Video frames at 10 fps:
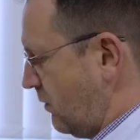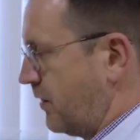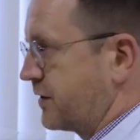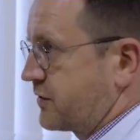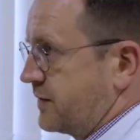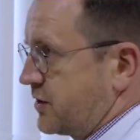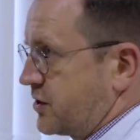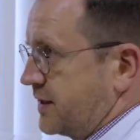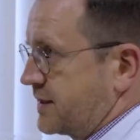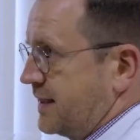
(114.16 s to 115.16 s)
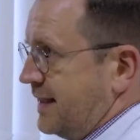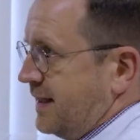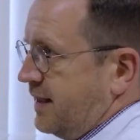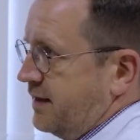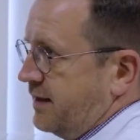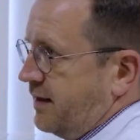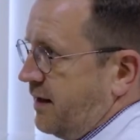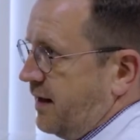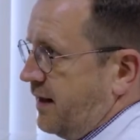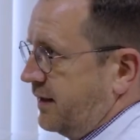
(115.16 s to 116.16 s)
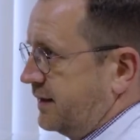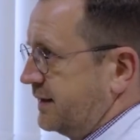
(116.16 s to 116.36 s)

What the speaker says: all the structures are